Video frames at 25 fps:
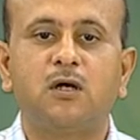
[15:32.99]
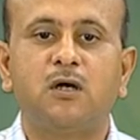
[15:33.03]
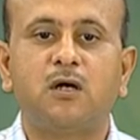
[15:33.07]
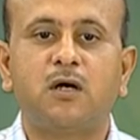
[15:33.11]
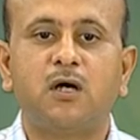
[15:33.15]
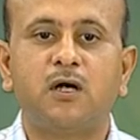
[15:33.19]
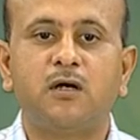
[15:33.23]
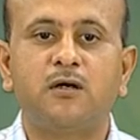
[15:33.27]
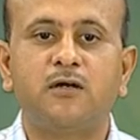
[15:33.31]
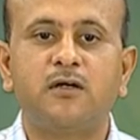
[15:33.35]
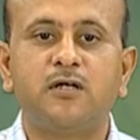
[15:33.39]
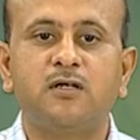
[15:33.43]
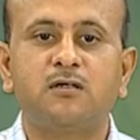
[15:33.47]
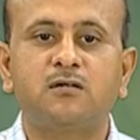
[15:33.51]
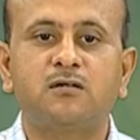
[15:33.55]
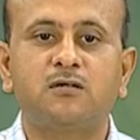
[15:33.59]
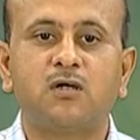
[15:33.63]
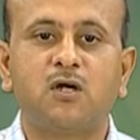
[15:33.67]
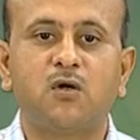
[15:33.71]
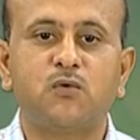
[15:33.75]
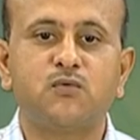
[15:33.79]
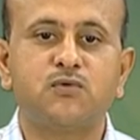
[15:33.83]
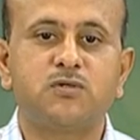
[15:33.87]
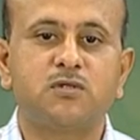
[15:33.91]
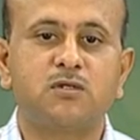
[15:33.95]

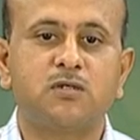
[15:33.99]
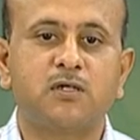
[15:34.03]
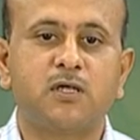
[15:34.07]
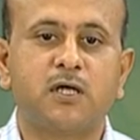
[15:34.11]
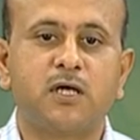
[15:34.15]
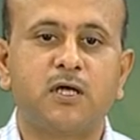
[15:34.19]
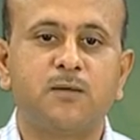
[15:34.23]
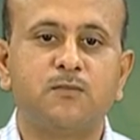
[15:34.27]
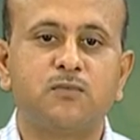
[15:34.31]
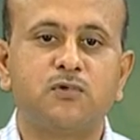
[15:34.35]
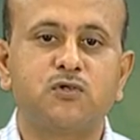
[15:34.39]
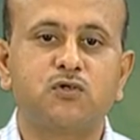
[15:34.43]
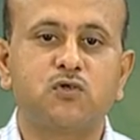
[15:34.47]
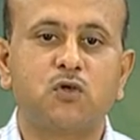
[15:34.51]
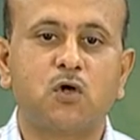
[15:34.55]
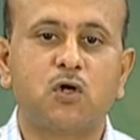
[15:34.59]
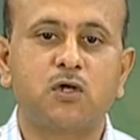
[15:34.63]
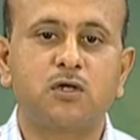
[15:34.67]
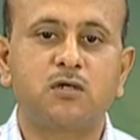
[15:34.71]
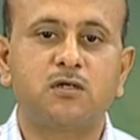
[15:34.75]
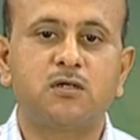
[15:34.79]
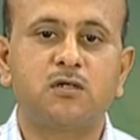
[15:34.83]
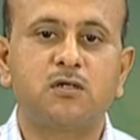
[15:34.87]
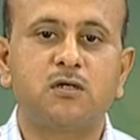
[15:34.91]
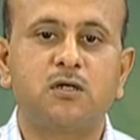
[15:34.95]
100,000 times
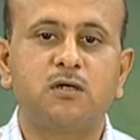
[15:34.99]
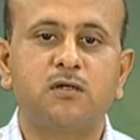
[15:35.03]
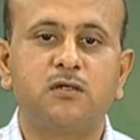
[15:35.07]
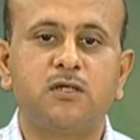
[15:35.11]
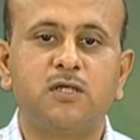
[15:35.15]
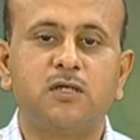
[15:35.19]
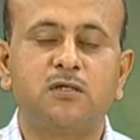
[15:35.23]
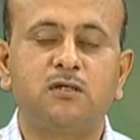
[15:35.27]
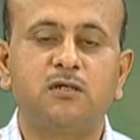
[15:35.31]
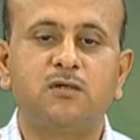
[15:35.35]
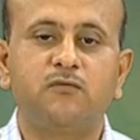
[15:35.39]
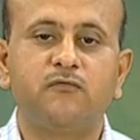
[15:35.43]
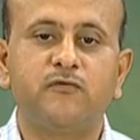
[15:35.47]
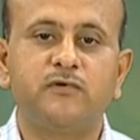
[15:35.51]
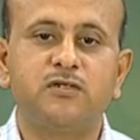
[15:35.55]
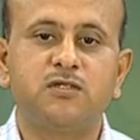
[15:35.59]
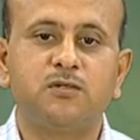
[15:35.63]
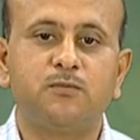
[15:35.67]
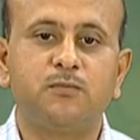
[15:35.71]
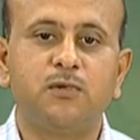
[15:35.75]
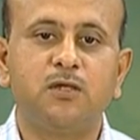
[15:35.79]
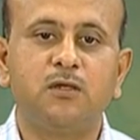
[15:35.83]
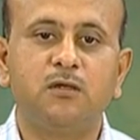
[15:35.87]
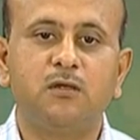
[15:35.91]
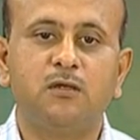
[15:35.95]
shorter than the
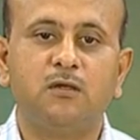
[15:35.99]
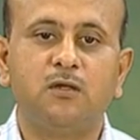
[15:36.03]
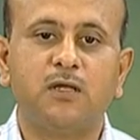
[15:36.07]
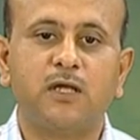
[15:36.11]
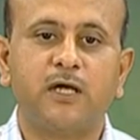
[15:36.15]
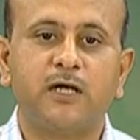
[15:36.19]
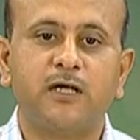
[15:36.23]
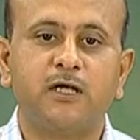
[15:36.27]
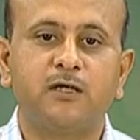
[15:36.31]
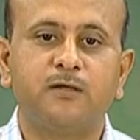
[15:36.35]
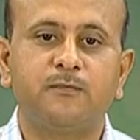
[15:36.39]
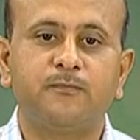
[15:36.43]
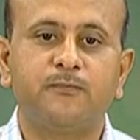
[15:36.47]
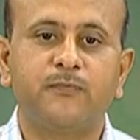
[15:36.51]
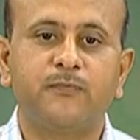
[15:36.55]
visible light.